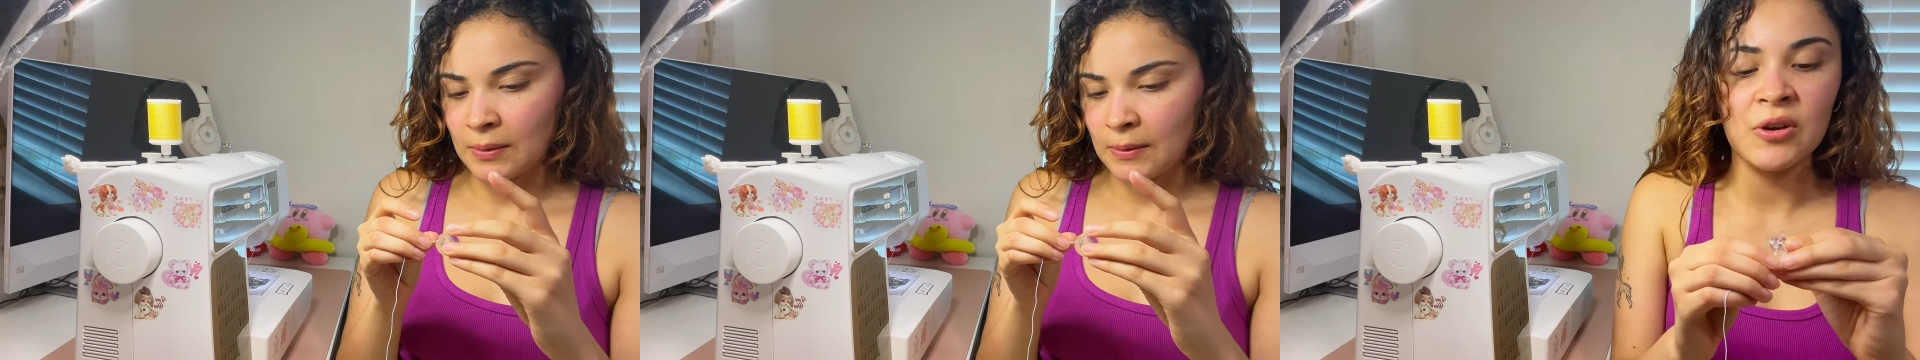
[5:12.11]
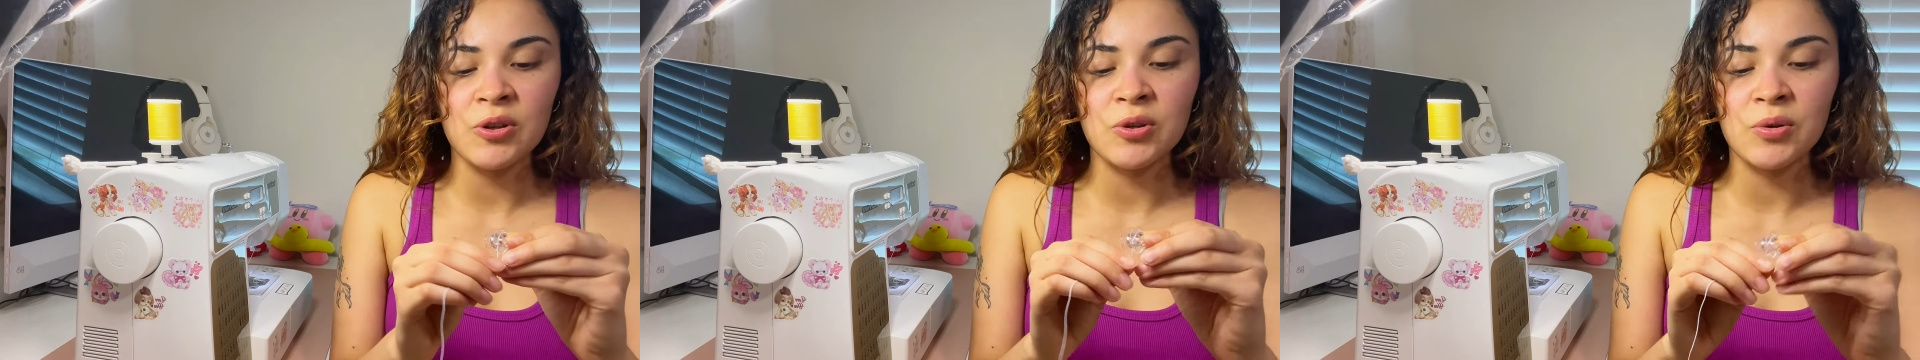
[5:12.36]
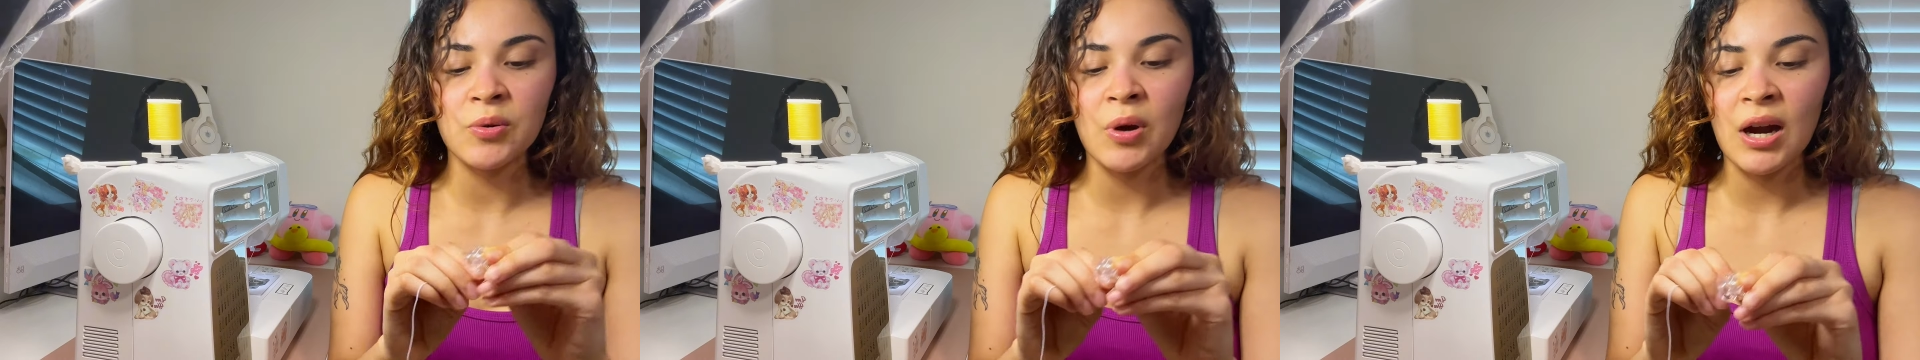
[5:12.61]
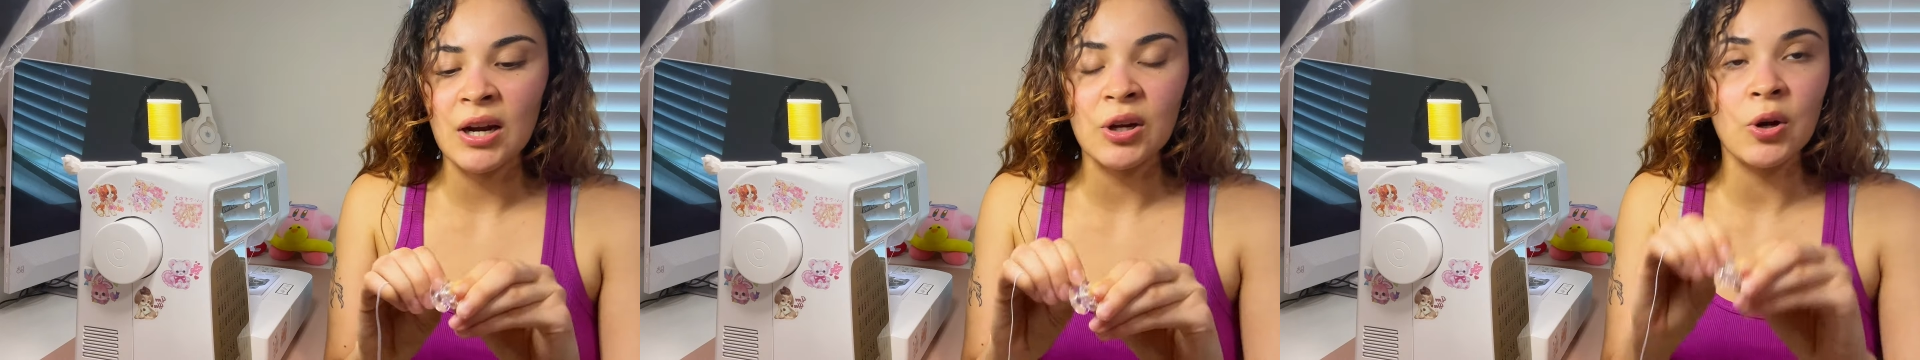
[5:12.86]
Now you
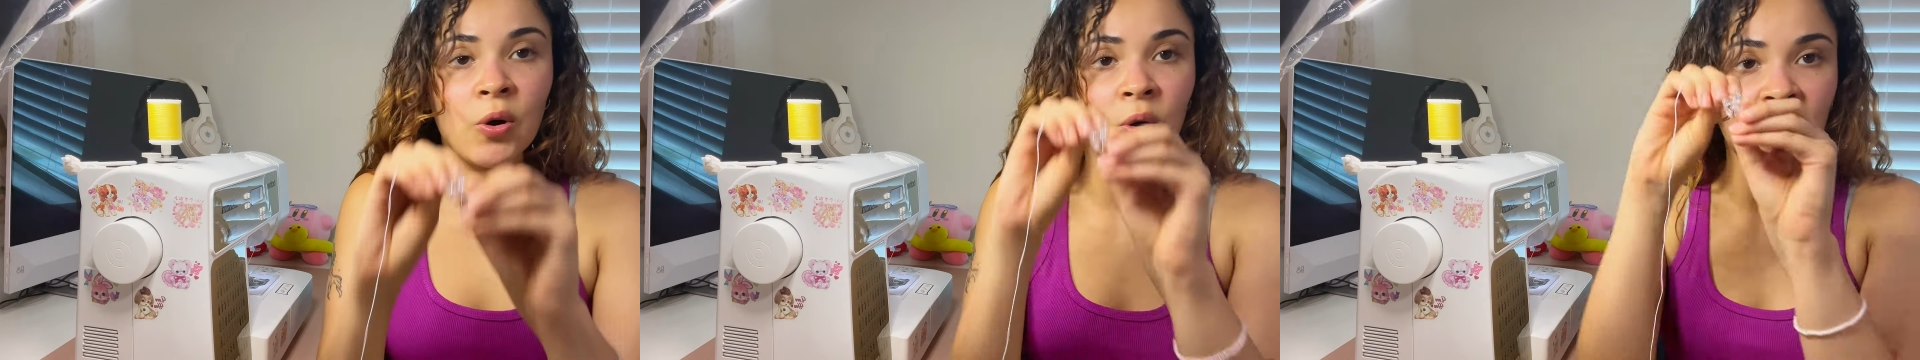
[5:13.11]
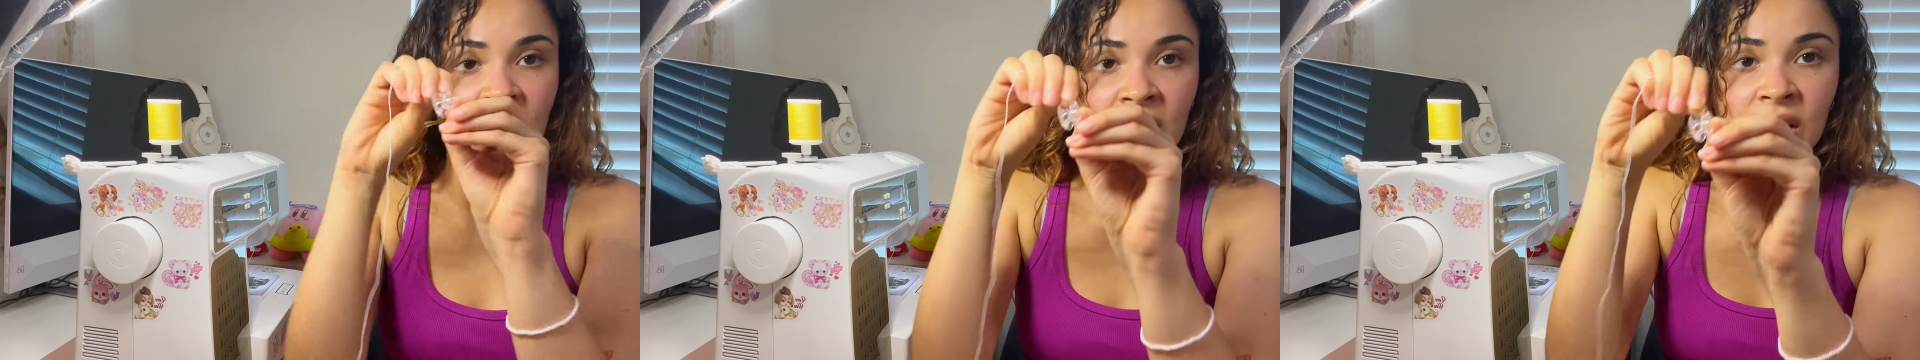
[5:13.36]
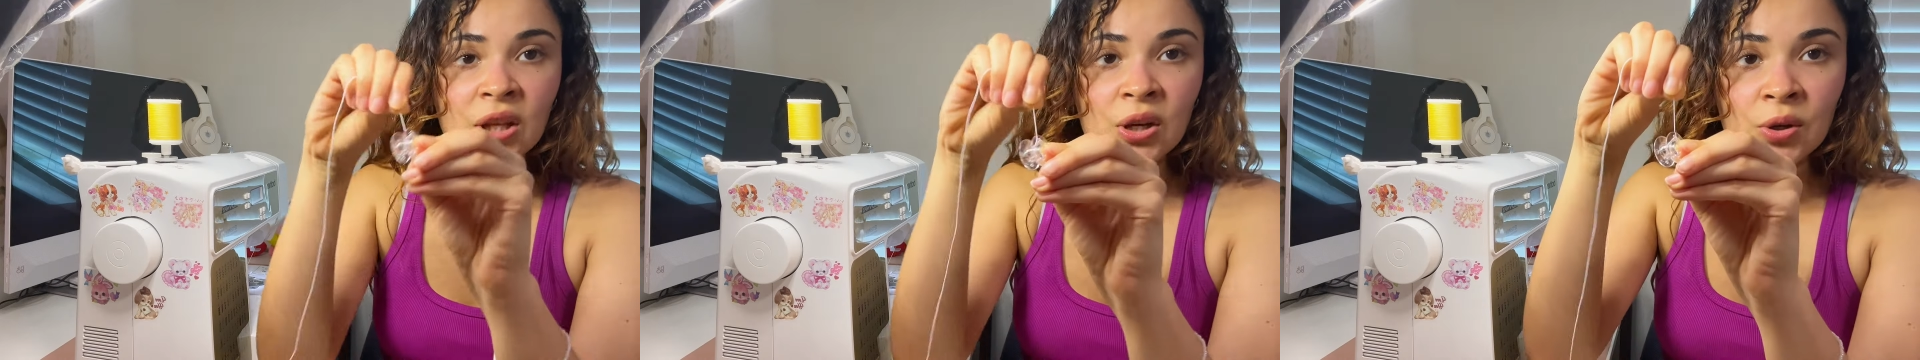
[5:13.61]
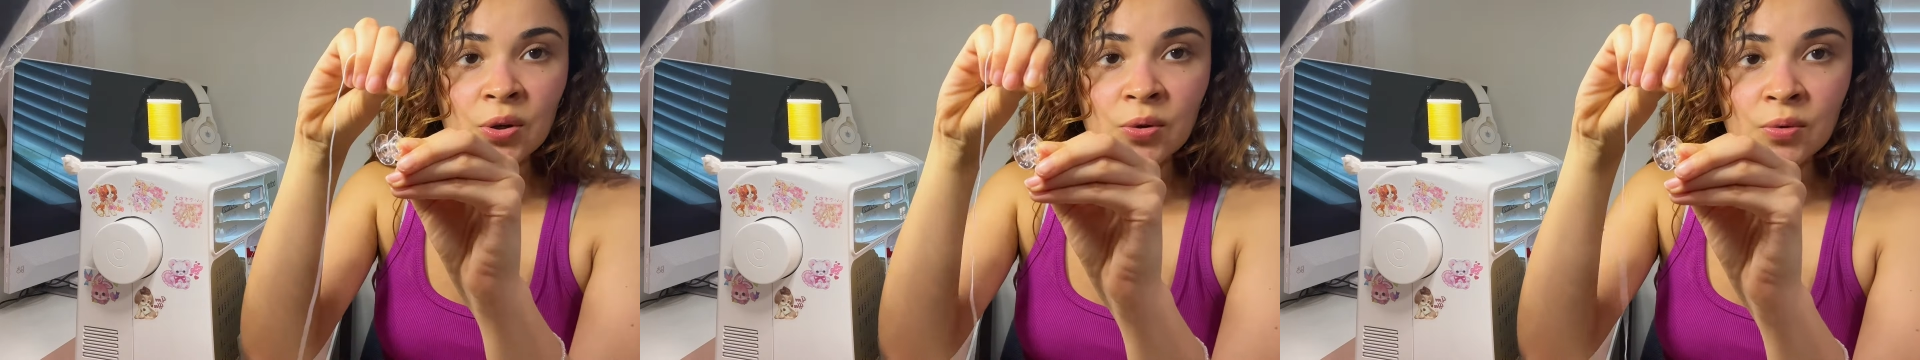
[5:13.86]
are going
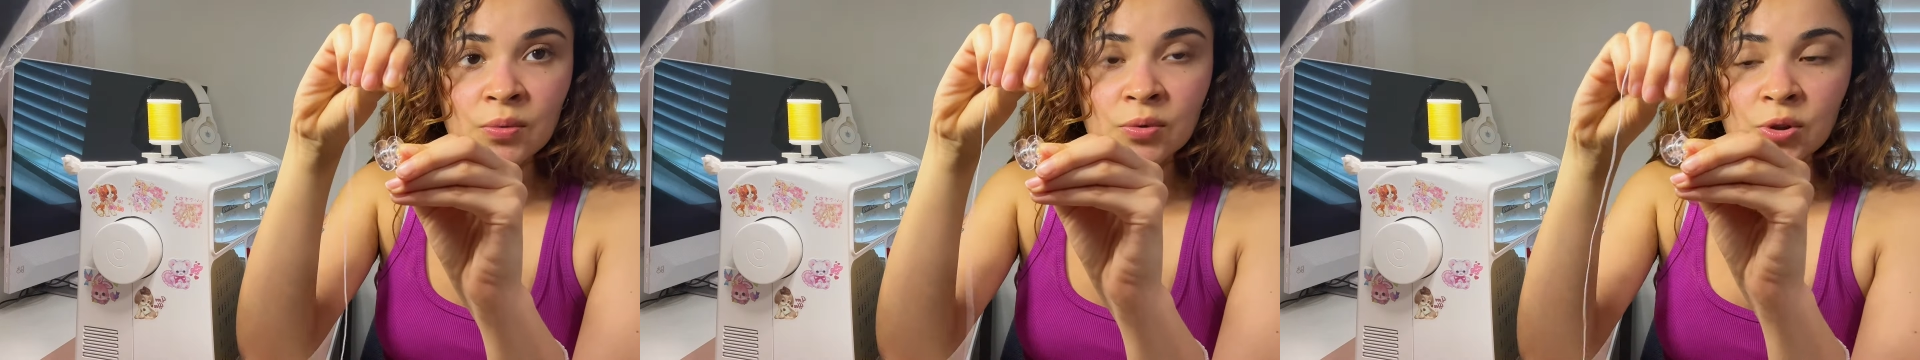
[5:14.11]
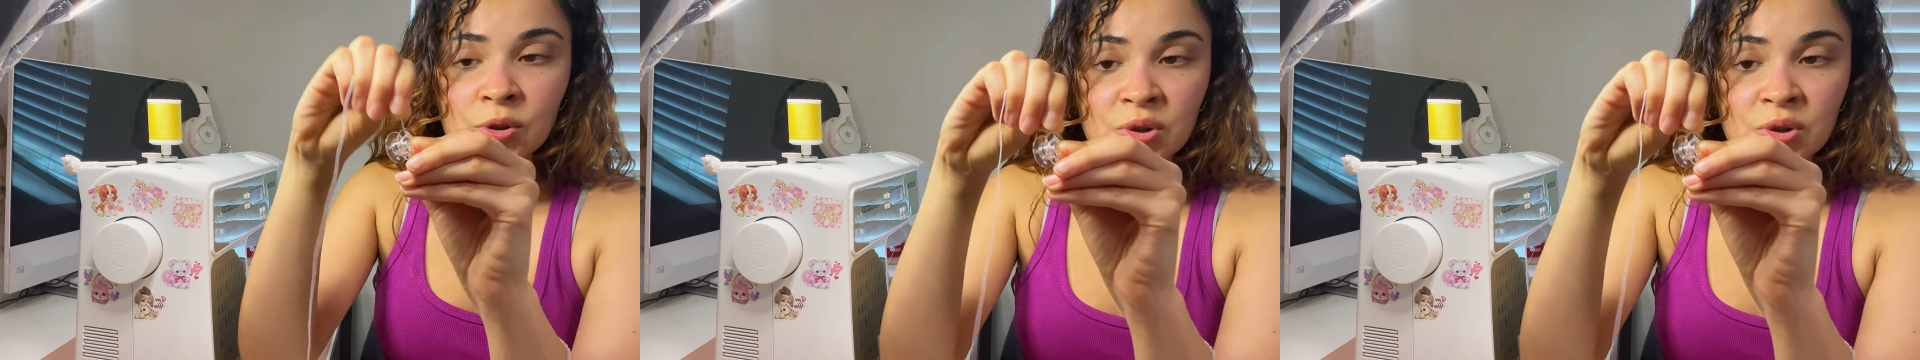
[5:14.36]
to